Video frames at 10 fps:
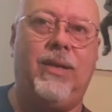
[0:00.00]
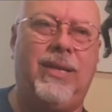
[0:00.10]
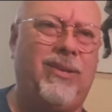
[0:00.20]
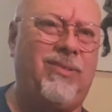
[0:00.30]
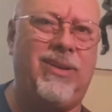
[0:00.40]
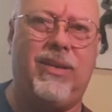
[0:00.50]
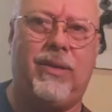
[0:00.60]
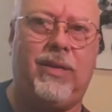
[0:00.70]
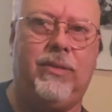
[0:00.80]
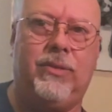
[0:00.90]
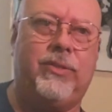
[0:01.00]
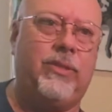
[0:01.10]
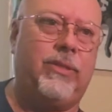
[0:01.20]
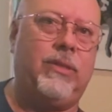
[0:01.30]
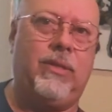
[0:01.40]
Later on, I
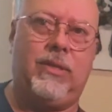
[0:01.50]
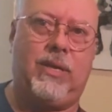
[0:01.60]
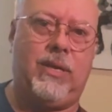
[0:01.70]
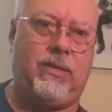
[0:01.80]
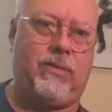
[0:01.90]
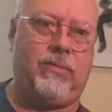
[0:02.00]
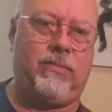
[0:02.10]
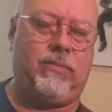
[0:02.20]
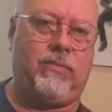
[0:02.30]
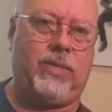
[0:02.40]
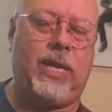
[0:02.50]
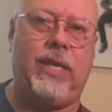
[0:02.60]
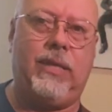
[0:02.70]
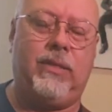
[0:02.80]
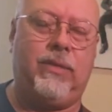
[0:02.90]
understood how
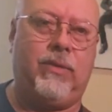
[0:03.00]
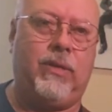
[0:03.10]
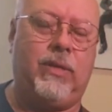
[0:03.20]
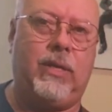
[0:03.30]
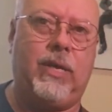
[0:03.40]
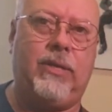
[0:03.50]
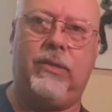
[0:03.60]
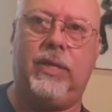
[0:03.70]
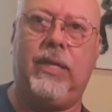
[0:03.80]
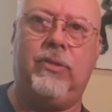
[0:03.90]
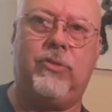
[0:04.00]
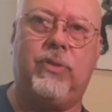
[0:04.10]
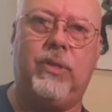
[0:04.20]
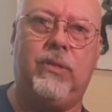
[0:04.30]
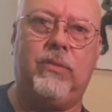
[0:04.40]
lighter gauge
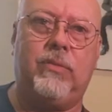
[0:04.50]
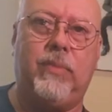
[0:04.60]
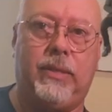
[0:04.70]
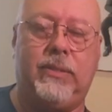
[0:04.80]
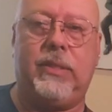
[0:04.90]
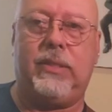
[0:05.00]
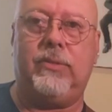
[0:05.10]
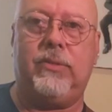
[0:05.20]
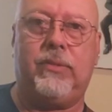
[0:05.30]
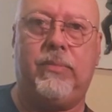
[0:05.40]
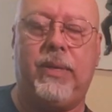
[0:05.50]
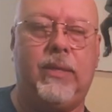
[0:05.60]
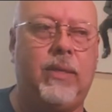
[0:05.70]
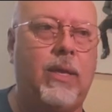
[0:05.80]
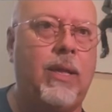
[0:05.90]
strings makes it easier to
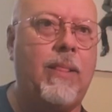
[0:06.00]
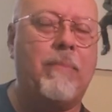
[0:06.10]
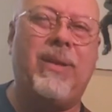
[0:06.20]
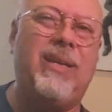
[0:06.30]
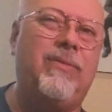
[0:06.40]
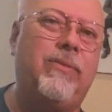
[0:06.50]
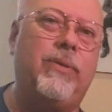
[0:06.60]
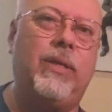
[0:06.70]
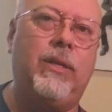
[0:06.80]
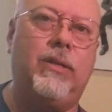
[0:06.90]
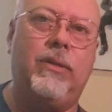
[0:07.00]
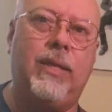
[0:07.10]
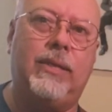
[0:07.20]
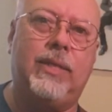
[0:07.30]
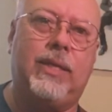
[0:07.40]
bend, but I never really learned
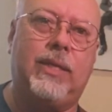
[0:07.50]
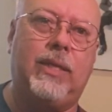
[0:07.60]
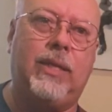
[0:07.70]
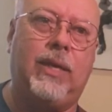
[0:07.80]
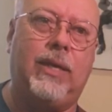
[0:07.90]
that technique.